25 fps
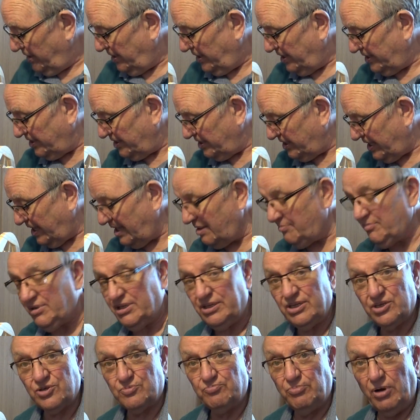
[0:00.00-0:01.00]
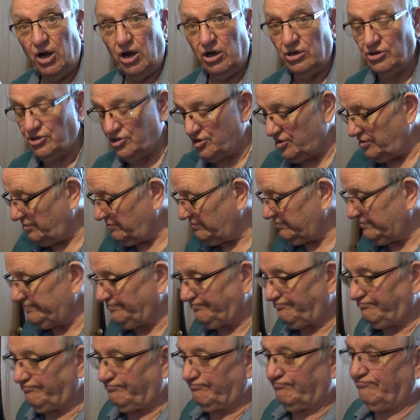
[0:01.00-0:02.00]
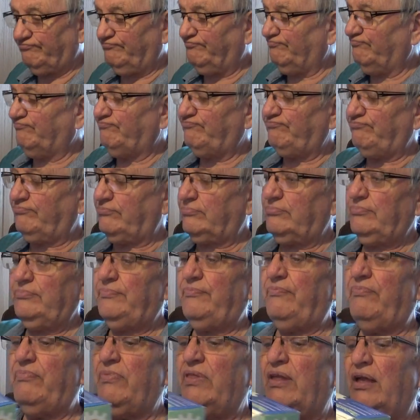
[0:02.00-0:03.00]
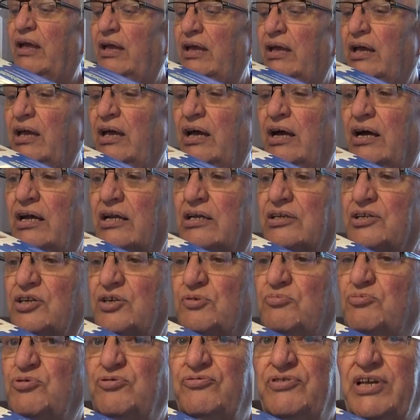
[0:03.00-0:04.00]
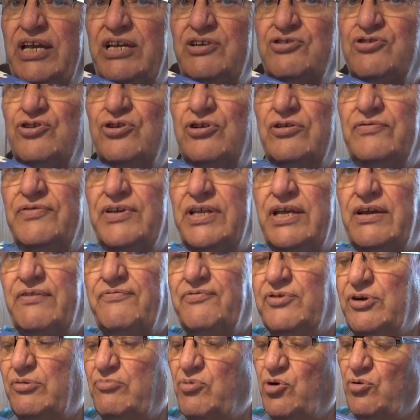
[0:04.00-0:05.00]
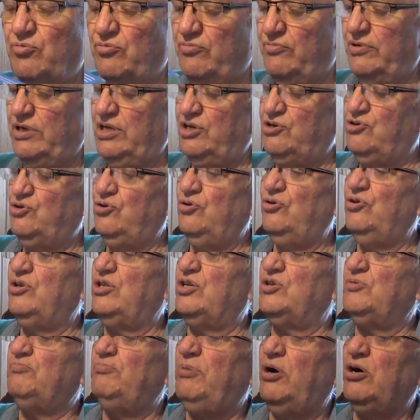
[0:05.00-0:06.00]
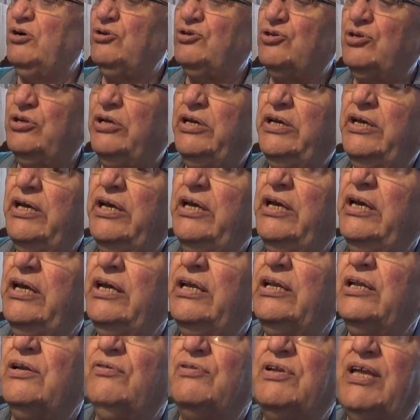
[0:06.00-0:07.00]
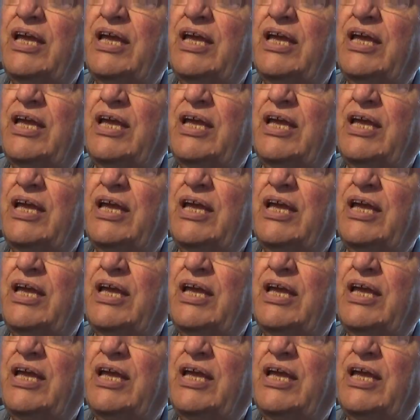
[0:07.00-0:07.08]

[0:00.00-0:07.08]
and it came in this box. I'll just move the engine over there for a moment while I show you this box. Now it